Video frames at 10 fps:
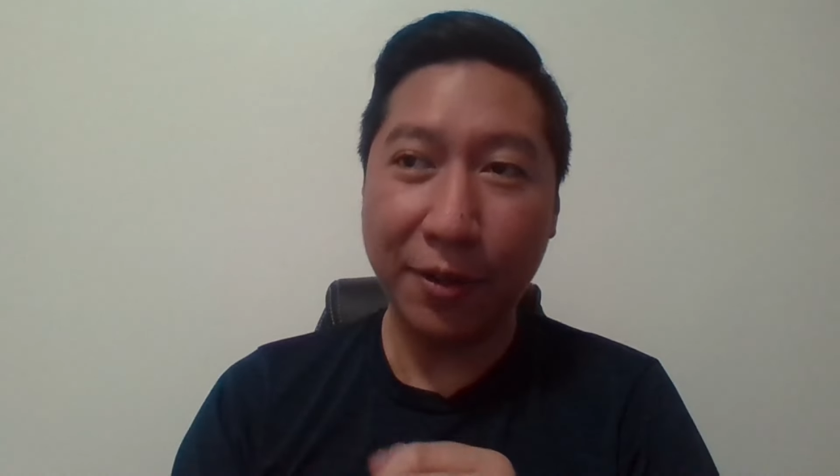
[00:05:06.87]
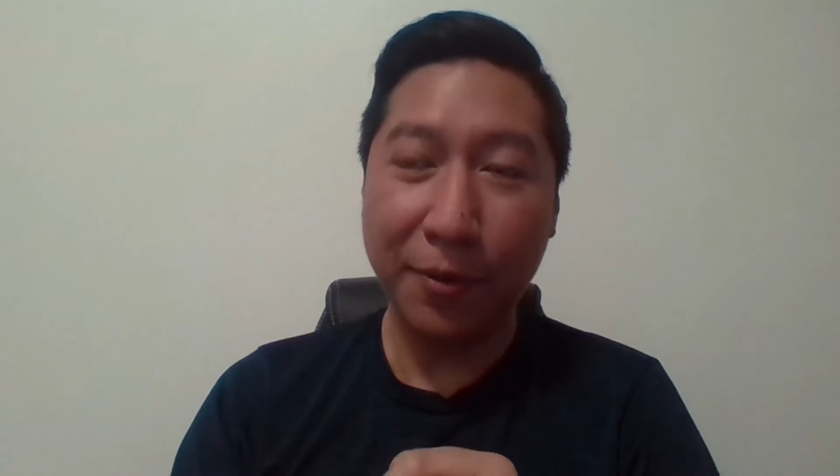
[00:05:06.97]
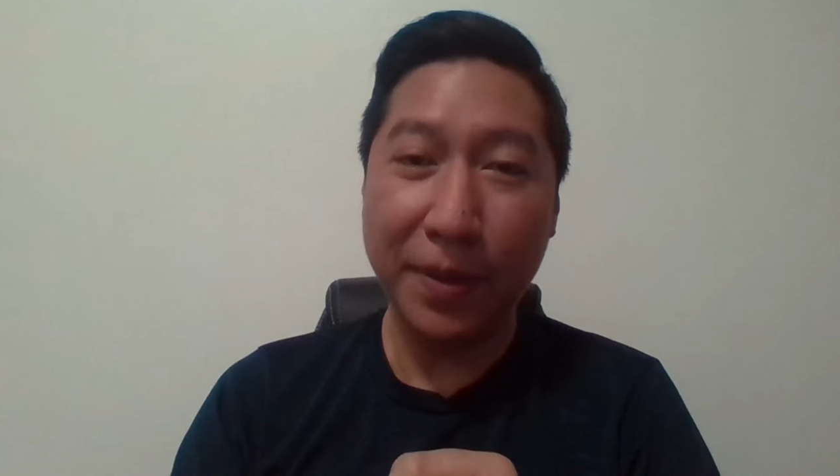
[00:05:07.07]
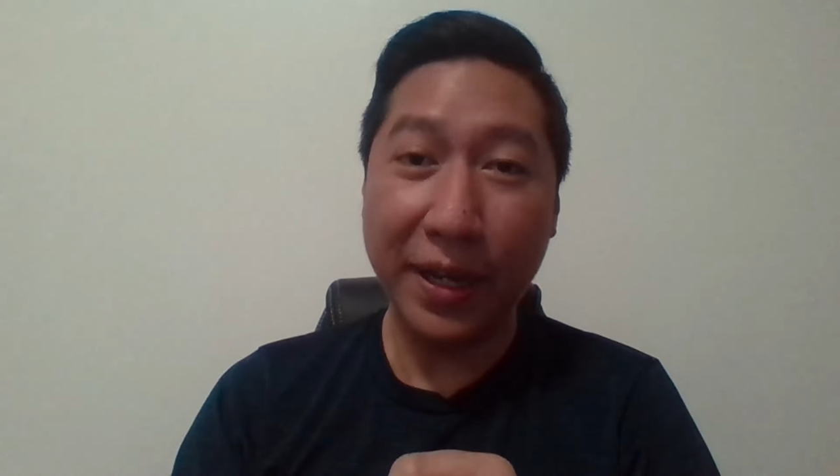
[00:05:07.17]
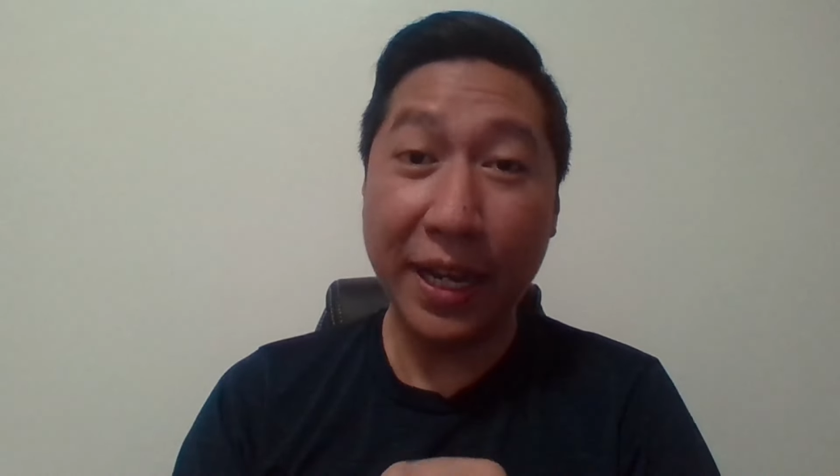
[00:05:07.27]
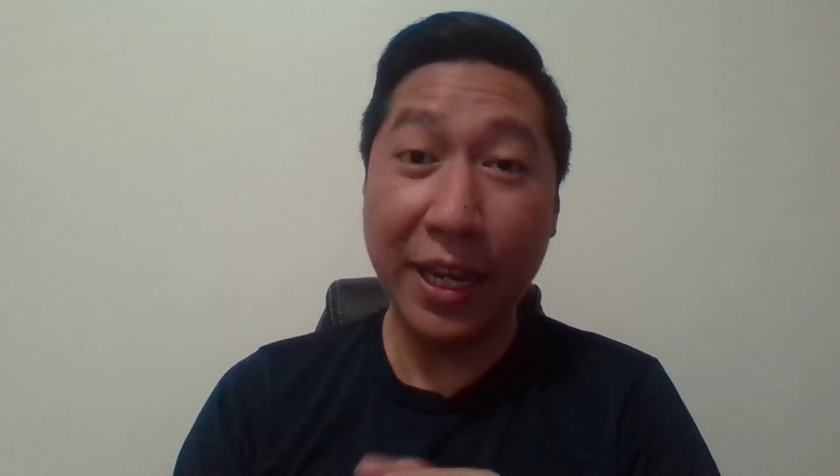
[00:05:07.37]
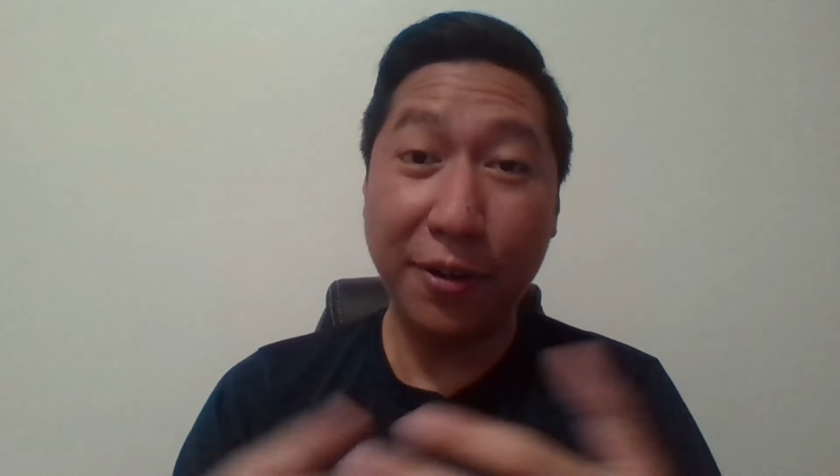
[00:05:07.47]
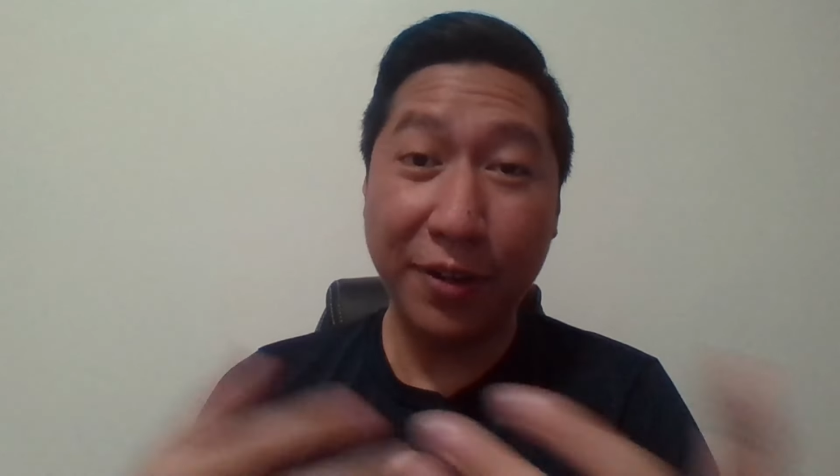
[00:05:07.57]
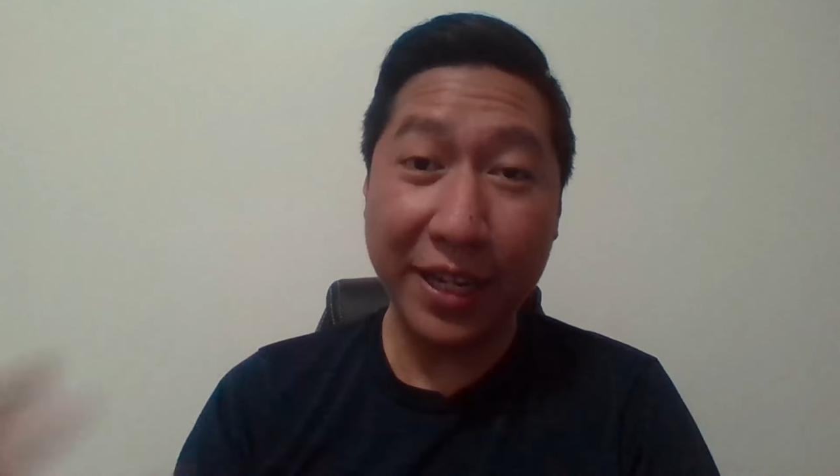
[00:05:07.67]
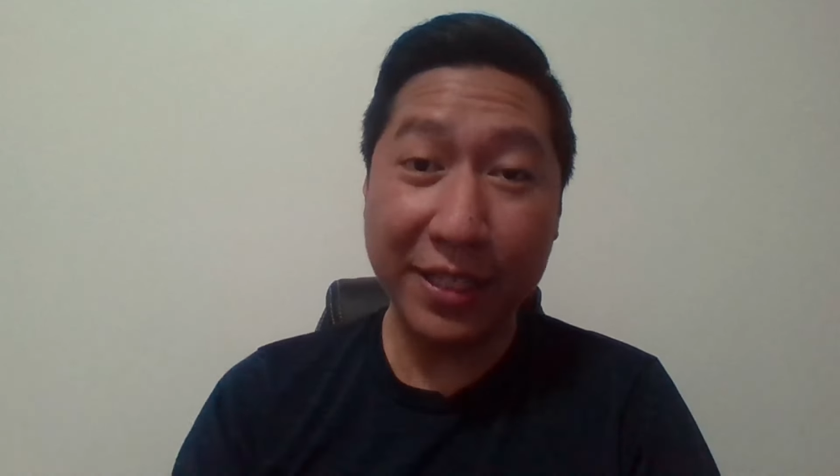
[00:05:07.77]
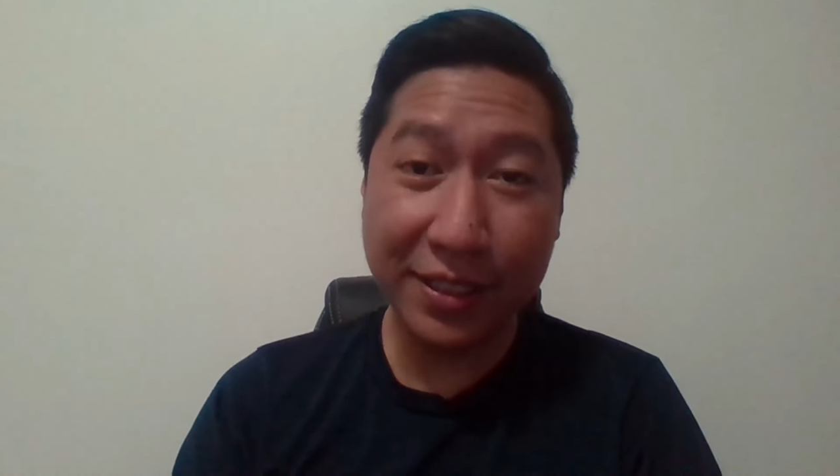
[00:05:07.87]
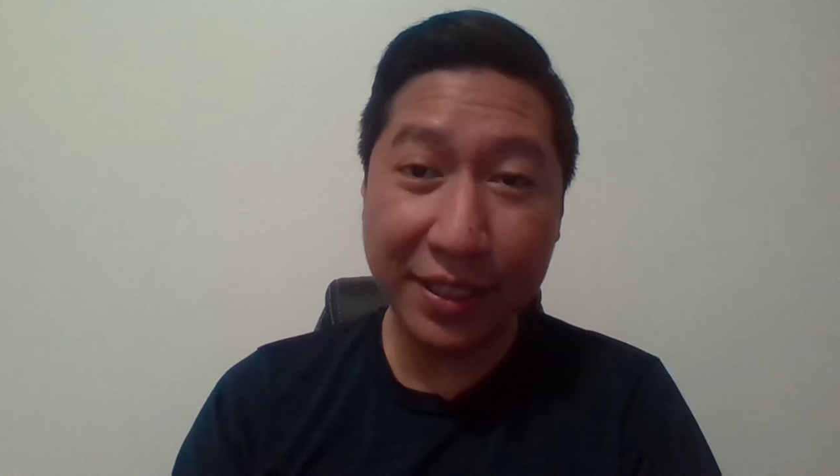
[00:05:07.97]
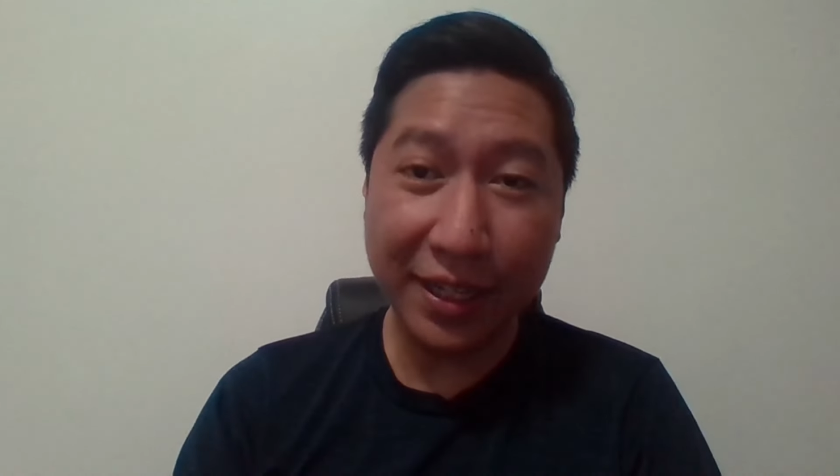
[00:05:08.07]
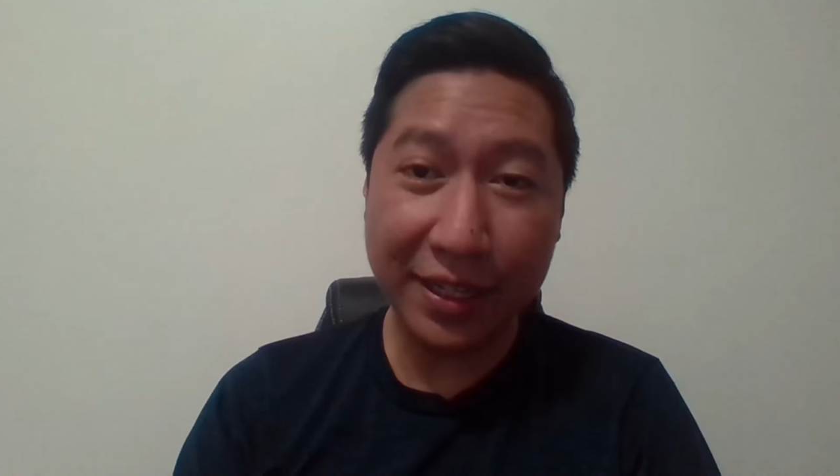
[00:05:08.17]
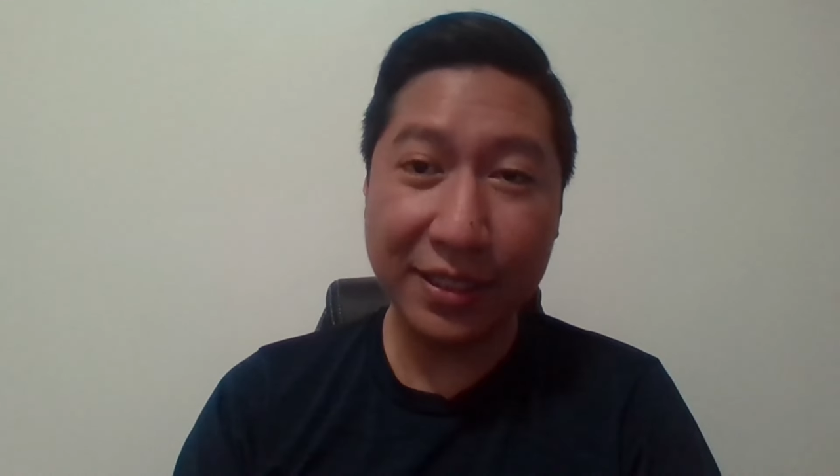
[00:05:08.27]
Kumbaga, yung
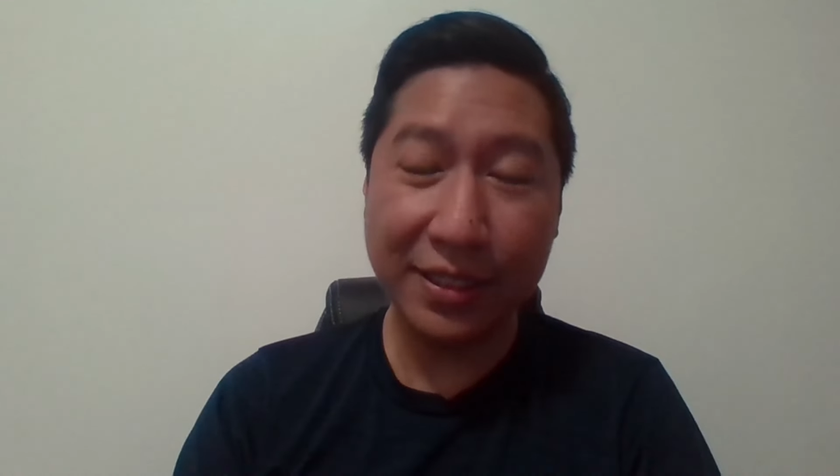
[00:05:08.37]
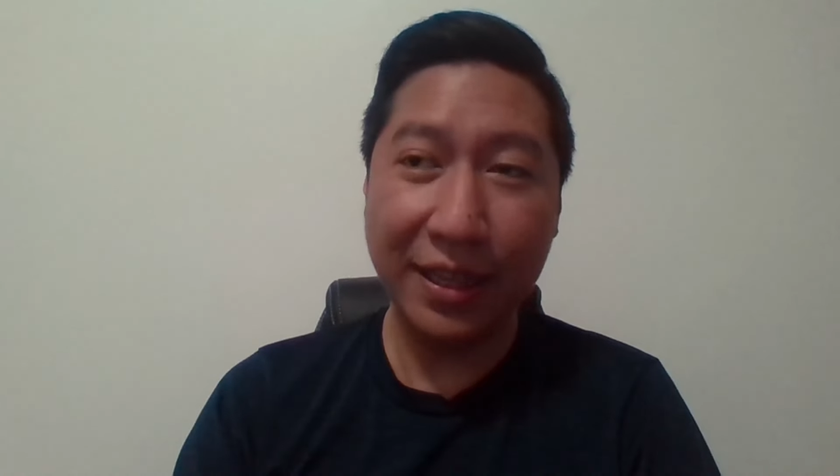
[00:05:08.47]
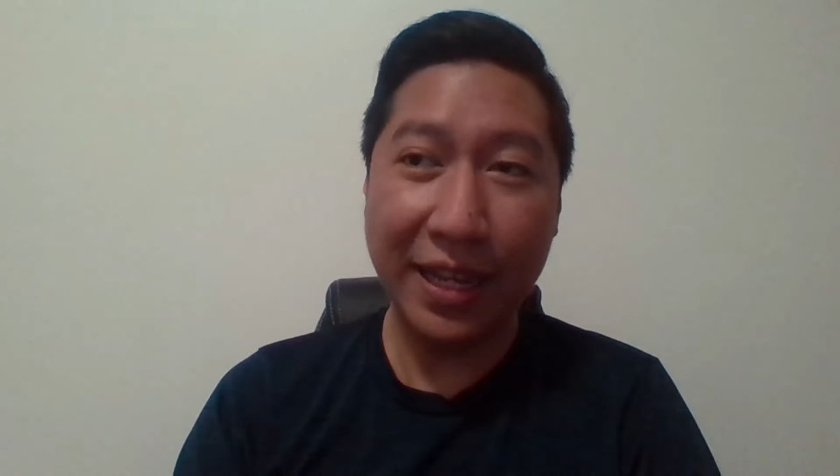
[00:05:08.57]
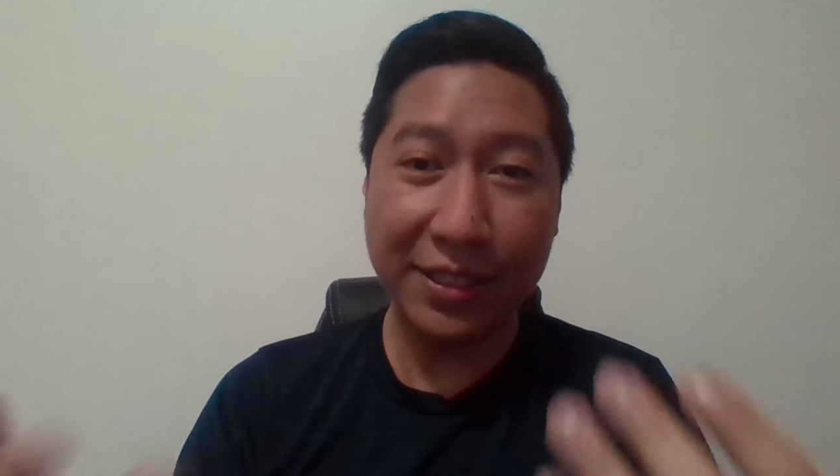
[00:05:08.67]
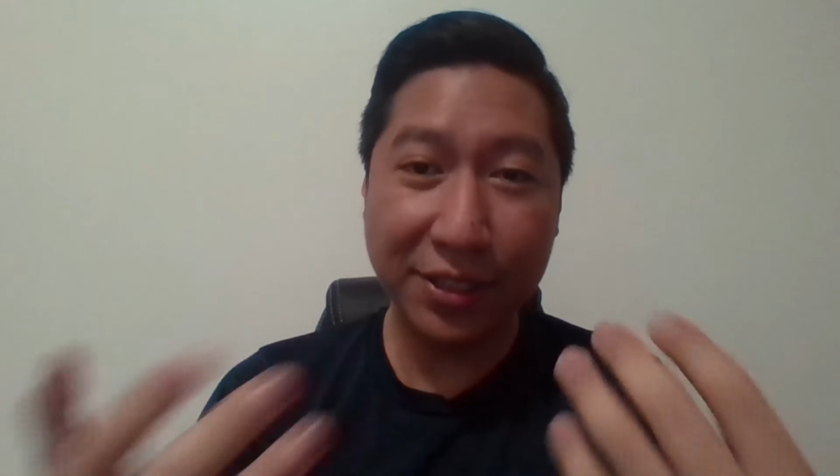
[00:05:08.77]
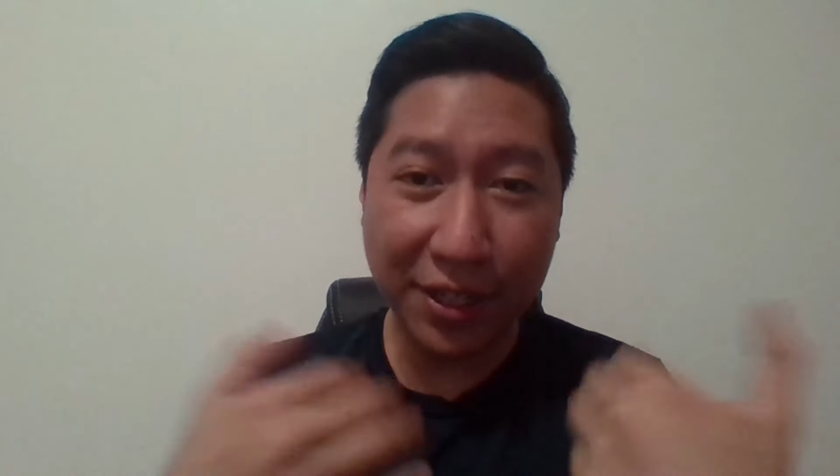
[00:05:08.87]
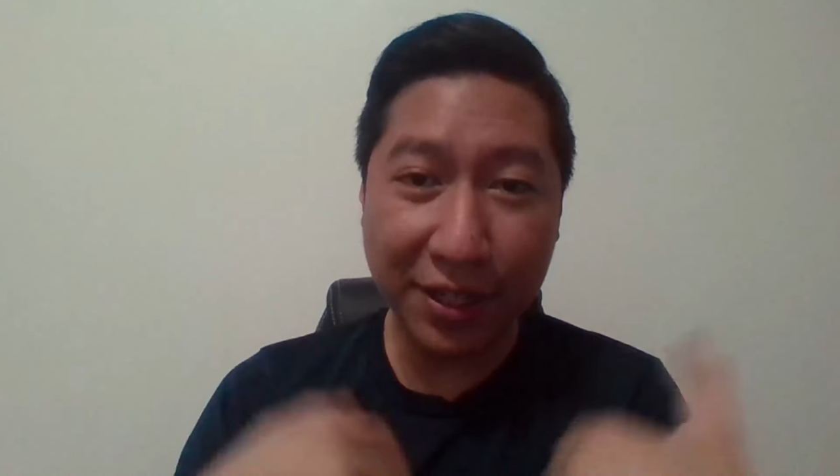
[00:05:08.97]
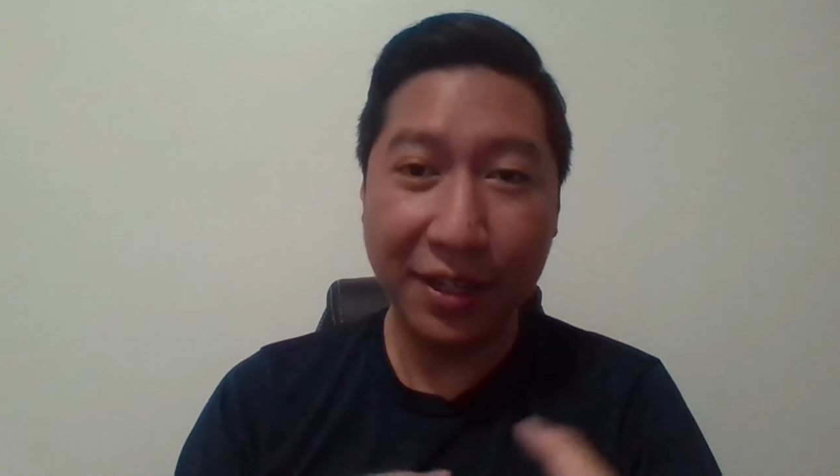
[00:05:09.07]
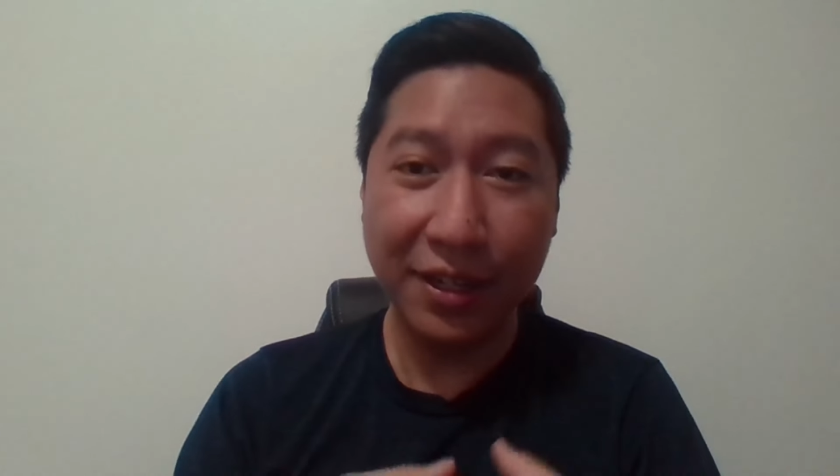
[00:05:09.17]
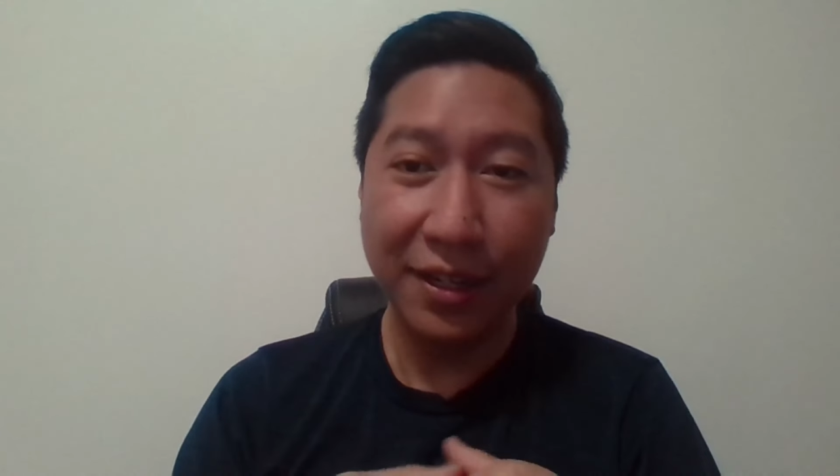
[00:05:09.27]
risk is lesser.